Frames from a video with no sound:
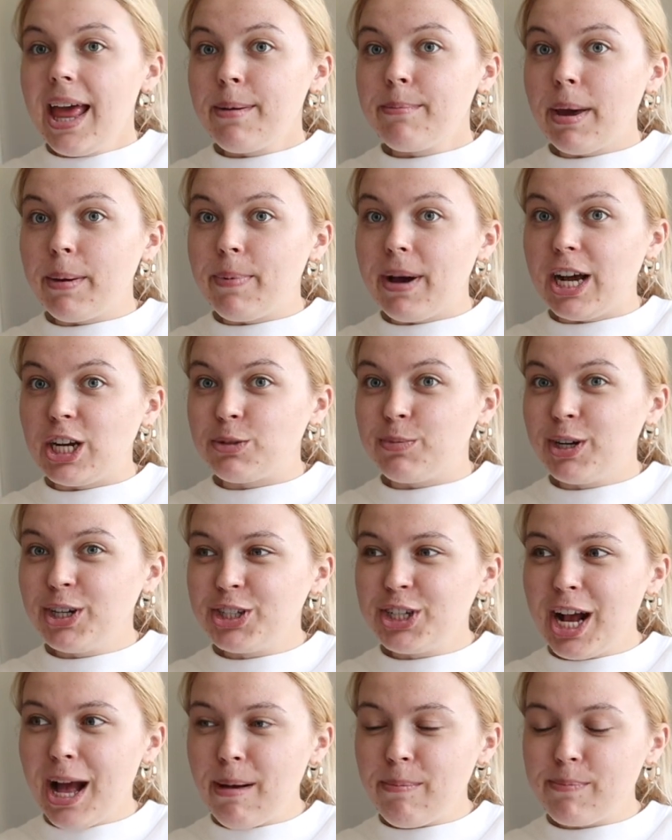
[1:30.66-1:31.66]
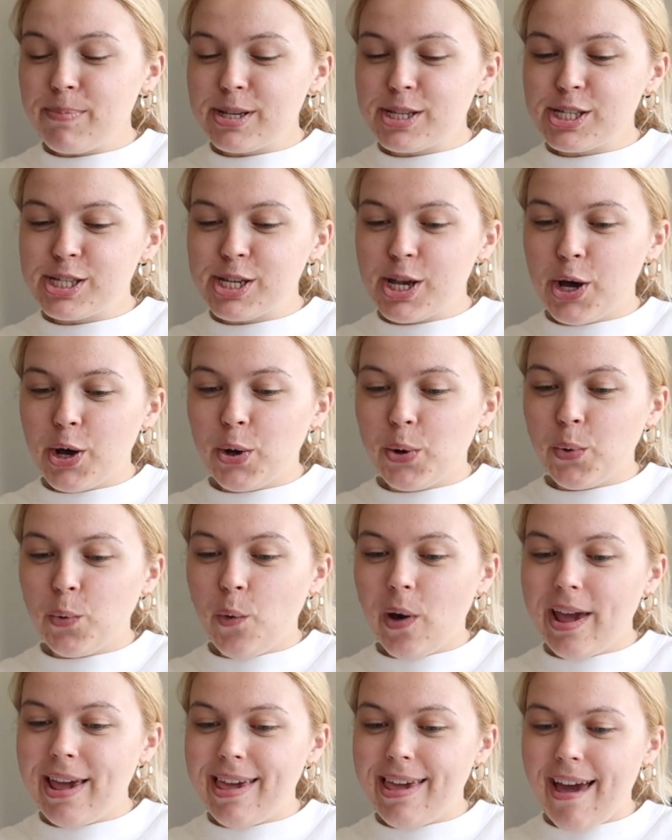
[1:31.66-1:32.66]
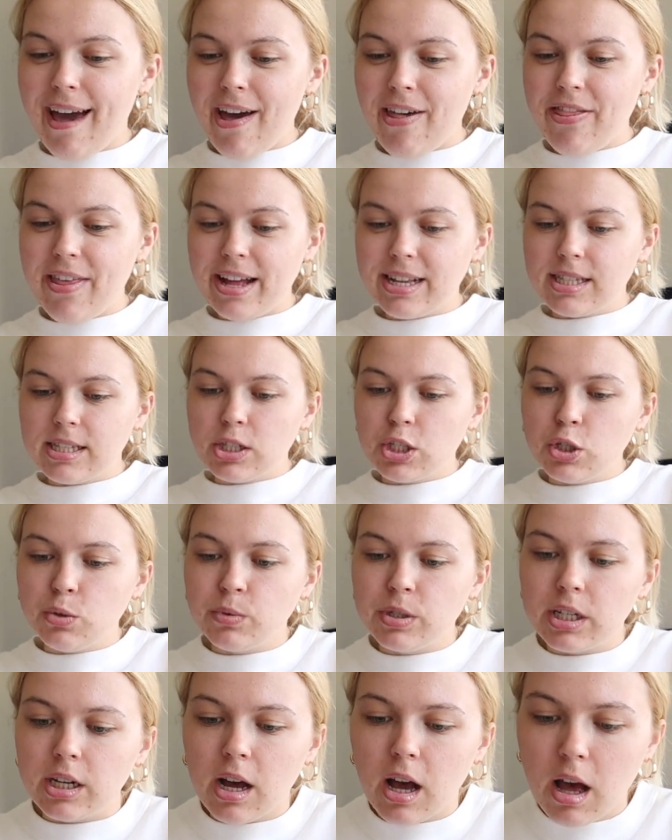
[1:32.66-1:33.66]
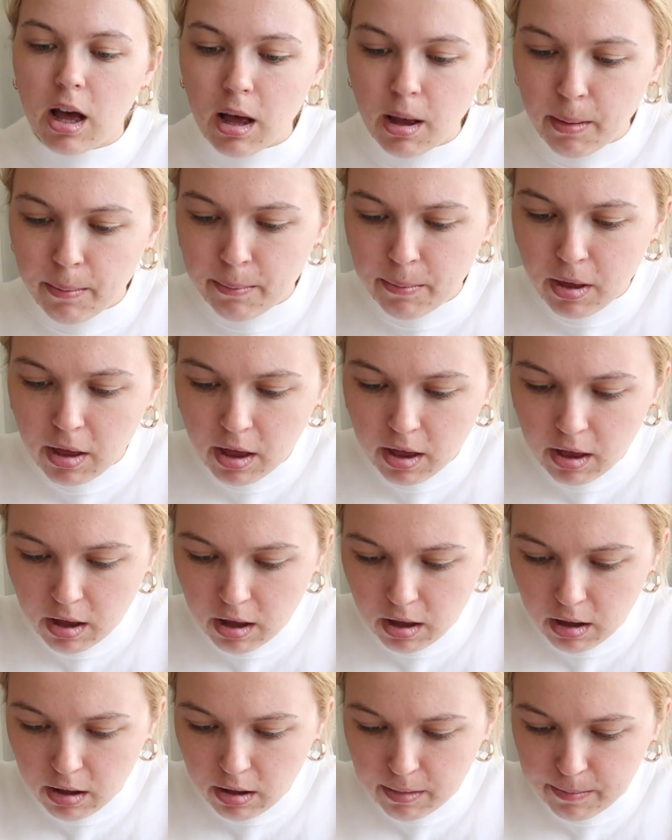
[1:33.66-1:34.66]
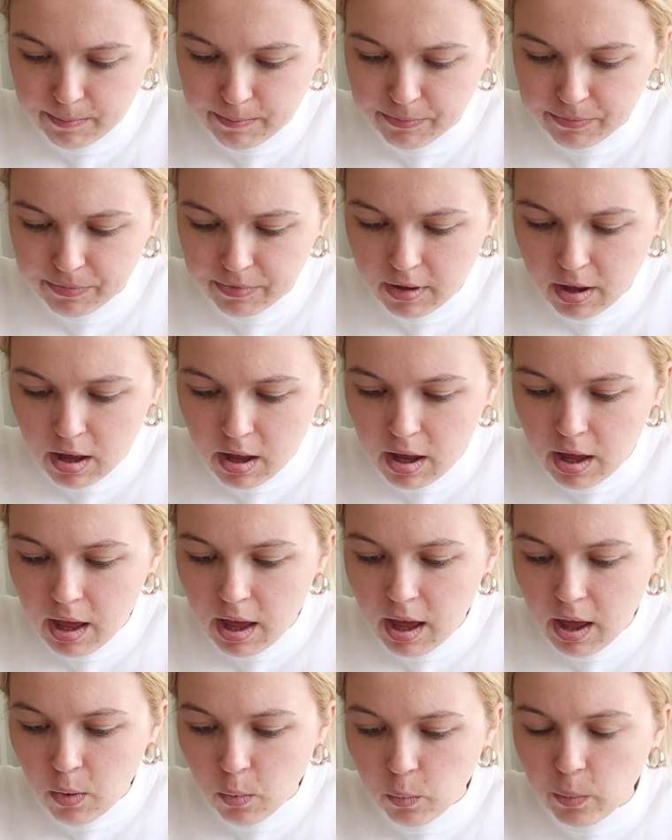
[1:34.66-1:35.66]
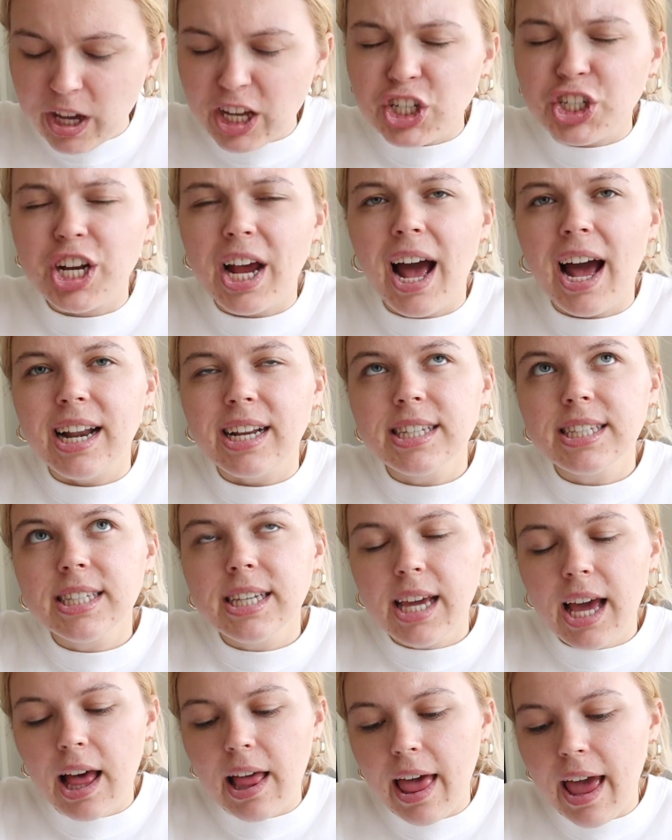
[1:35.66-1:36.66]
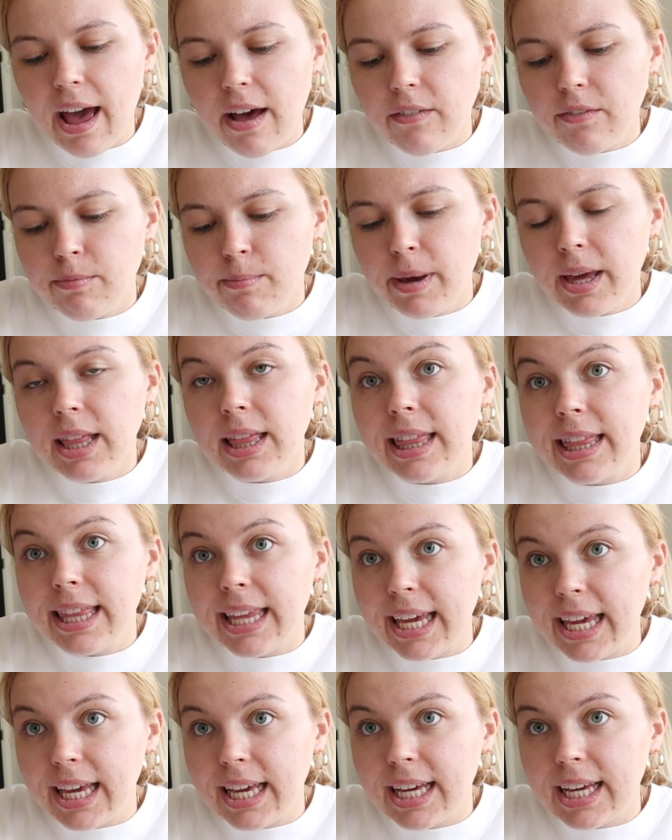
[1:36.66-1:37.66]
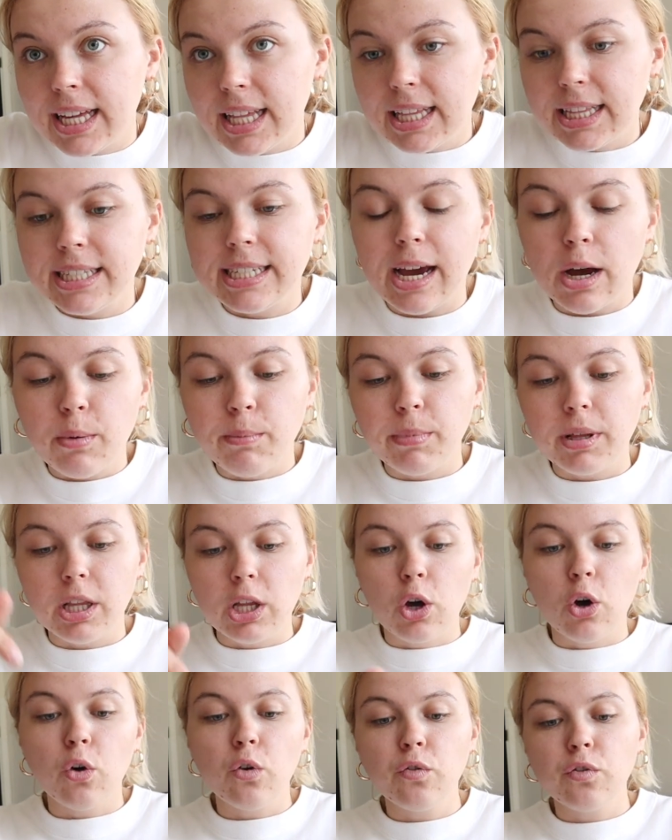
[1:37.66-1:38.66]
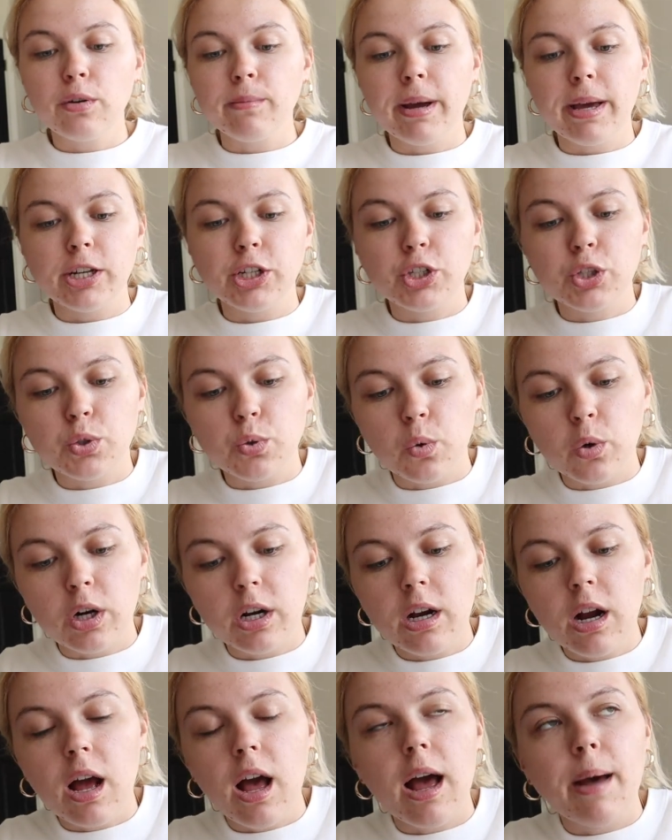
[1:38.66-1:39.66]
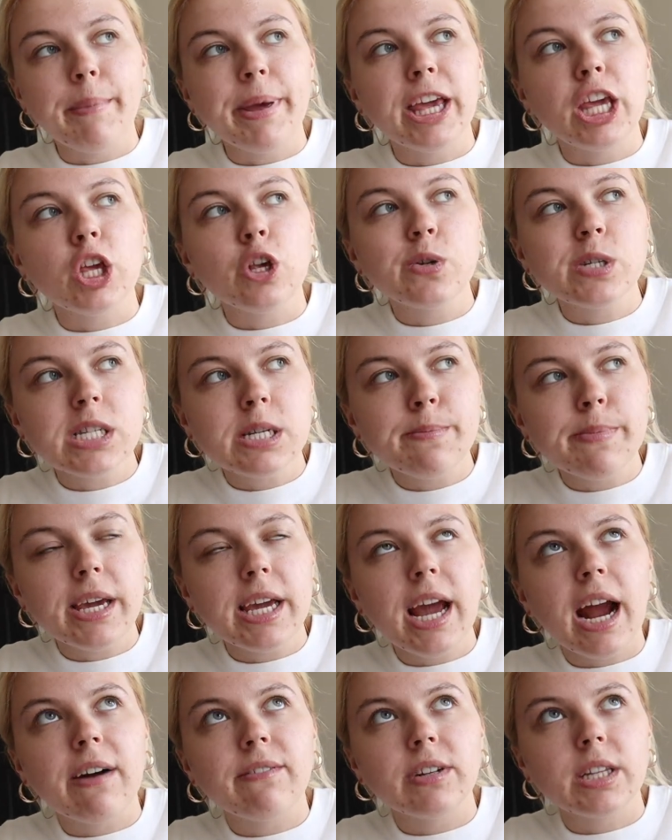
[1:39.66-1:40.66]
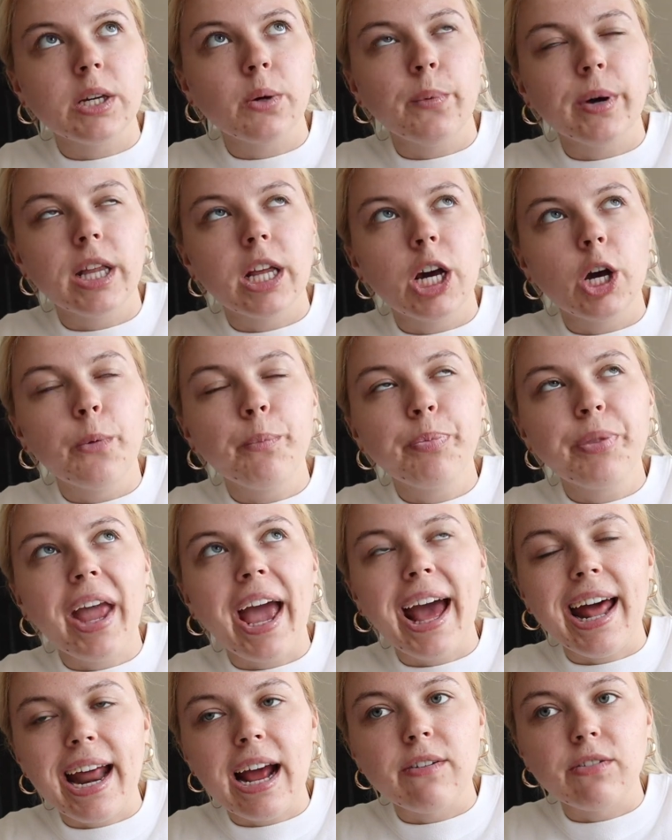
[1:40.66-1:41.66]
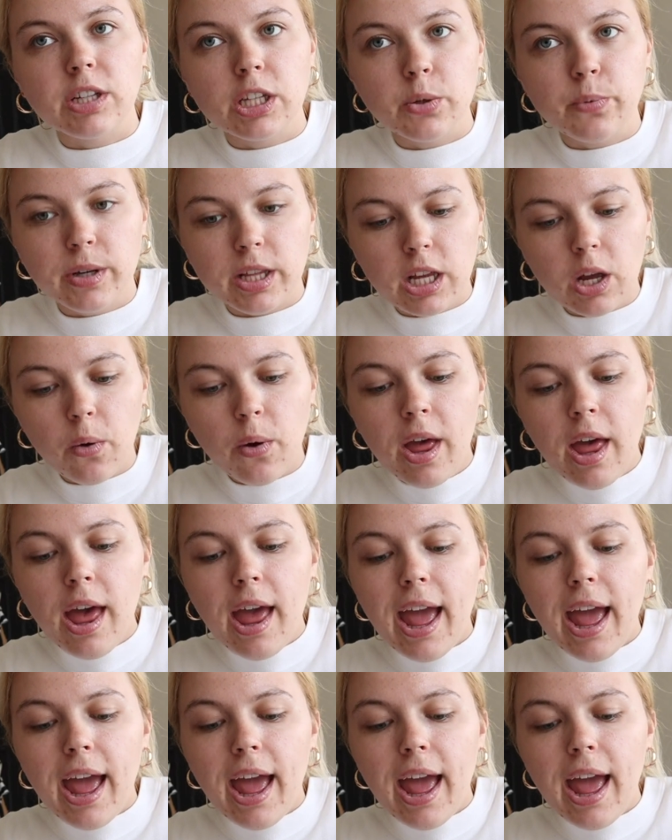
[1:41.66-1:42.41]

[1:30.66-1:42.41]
my Poshmark shop. So yeah, that's soon to come. Um, which honestly, I'll have my link down below for my store. Um, it used to be Everly Willow, at Everly Willow,